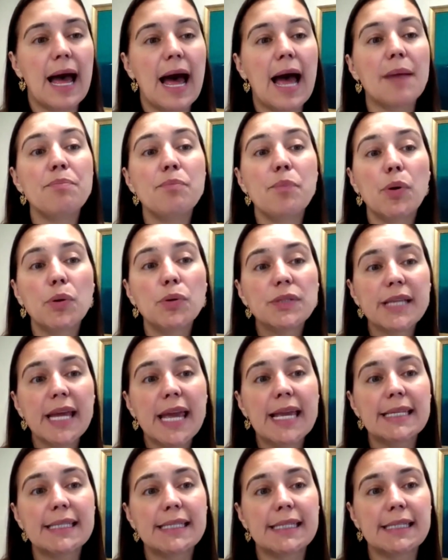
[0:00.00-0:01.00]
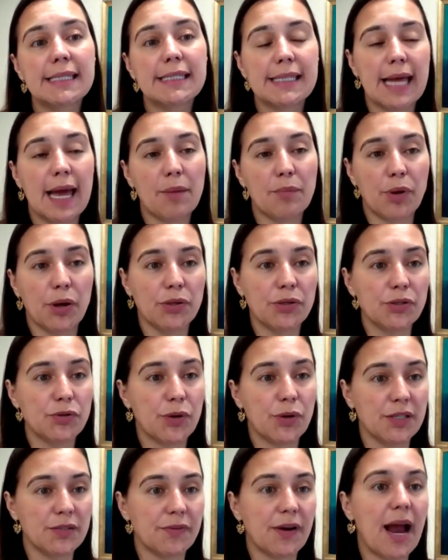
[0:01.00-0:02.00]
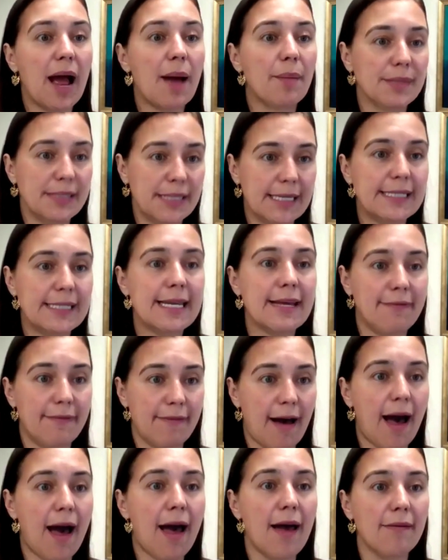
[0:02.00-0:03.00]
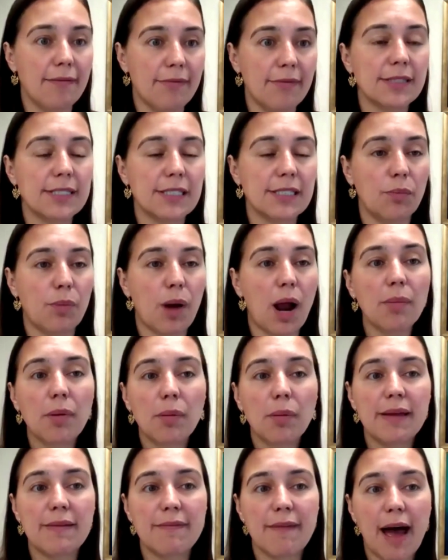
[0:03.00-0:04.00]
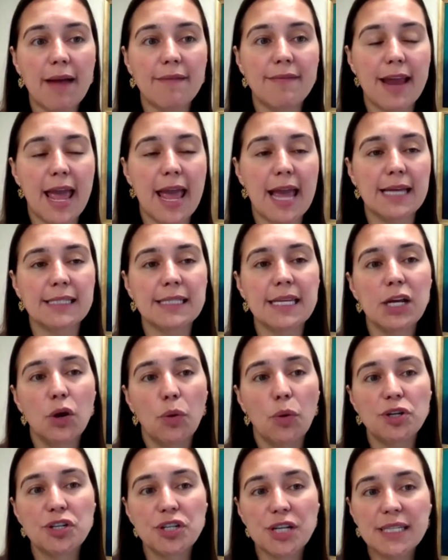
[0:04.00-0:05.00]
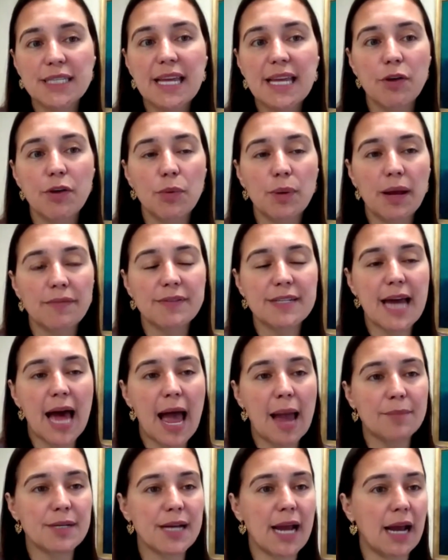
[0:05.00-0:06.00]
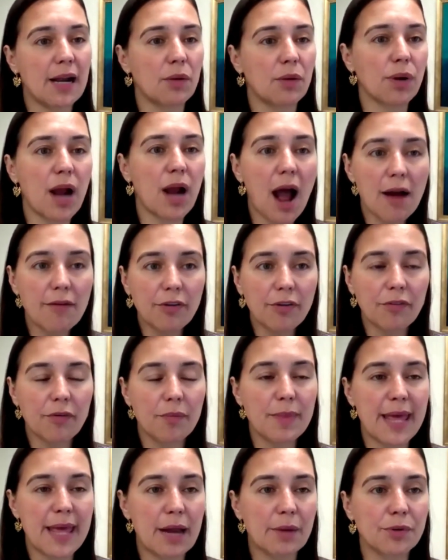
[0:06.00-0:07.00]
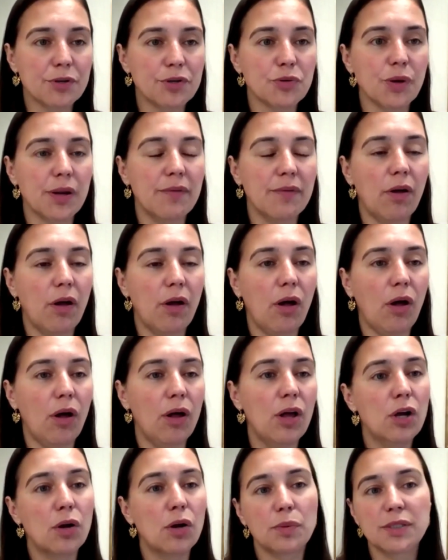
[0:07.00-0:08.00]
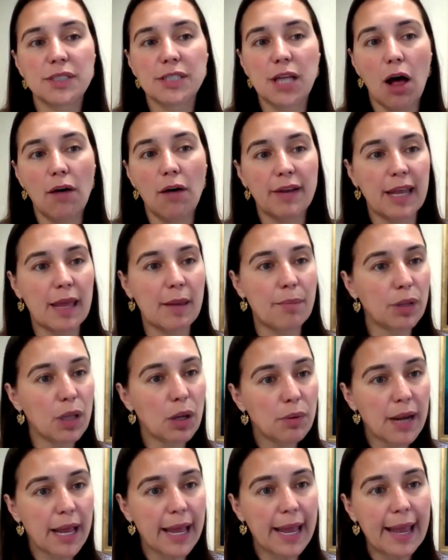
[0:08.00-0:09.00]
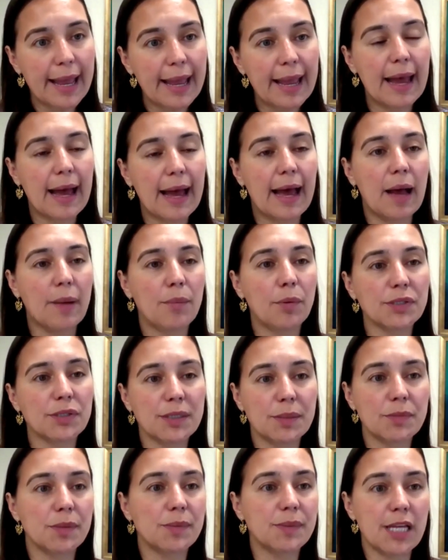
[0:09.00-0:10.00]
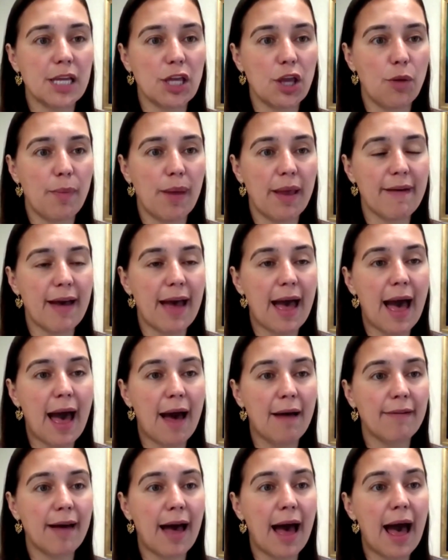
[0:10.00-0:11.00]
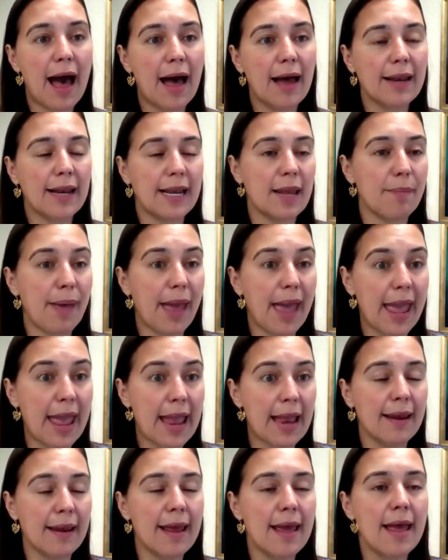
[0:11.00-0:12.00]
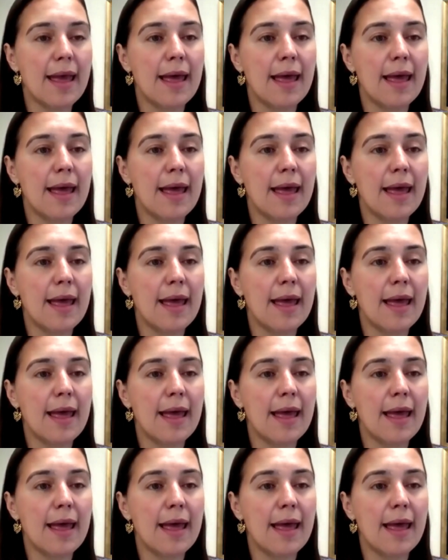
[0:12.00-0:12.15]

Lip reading: In most cases, embryos transfer happens at day 5, so probably 5 days, which does give you enough time to kind of recover from the egg retrieval, resolve any bloating or symptoms that you may have had, any pain.